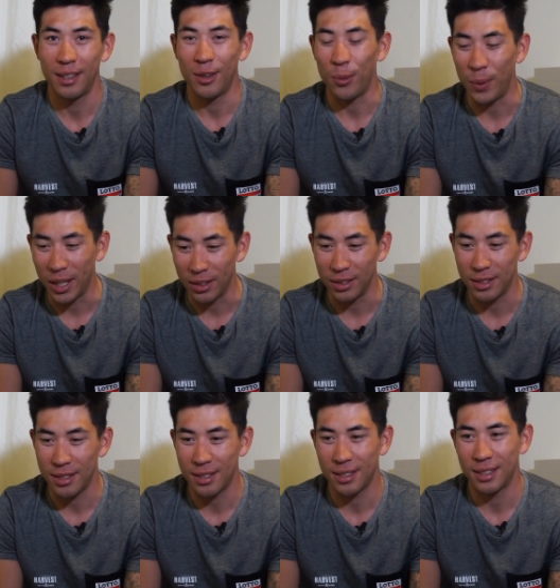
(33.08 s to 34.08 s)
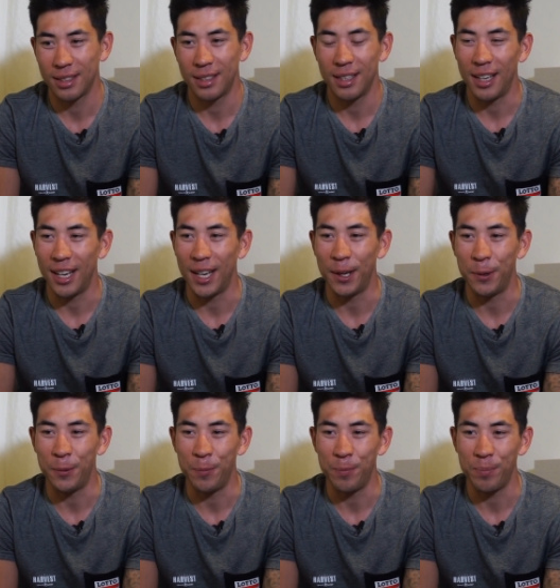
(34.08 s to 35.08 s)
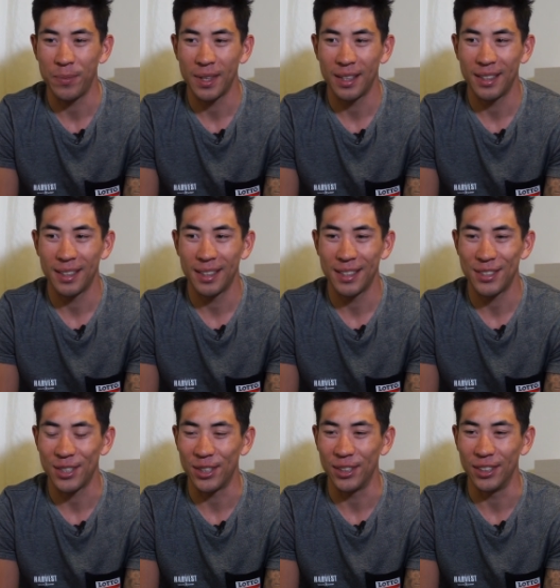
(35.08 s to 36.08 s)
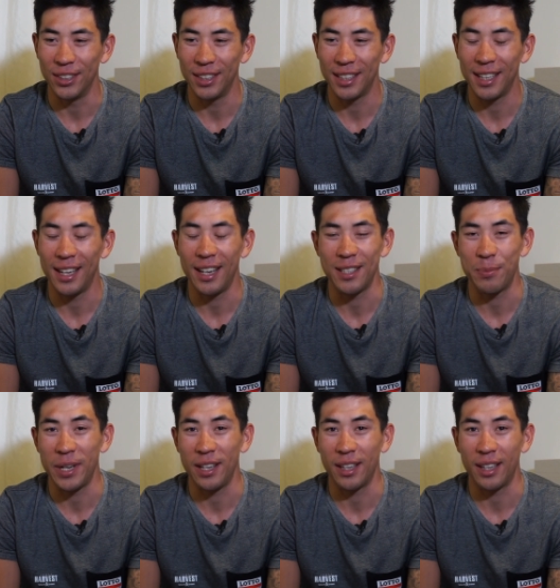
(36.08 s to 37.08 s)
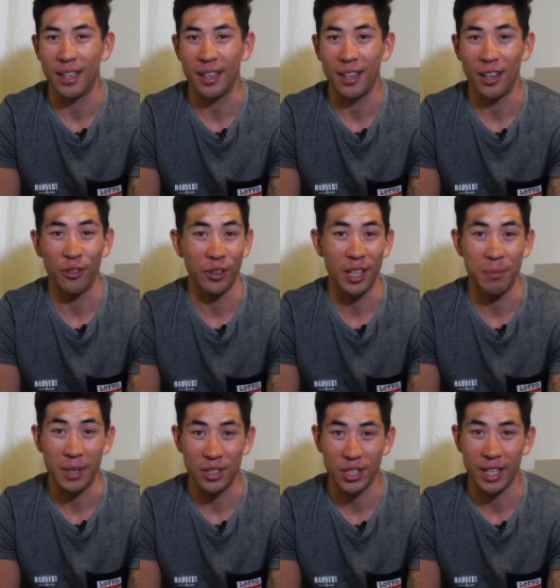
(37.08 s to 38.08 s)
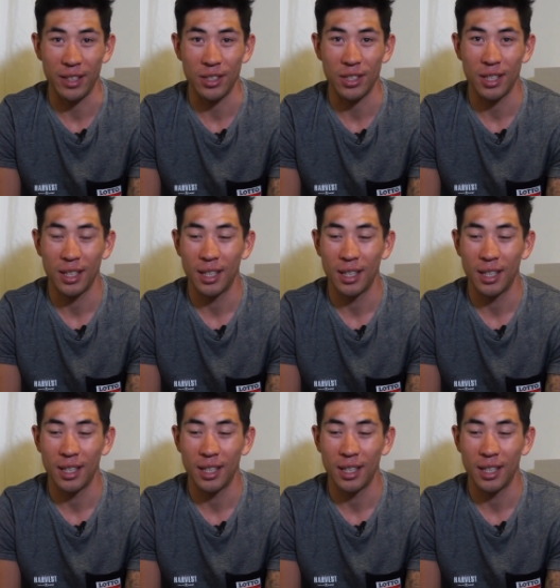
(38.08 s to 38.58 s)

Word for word: wheels. Um, so it's been a, a really big change.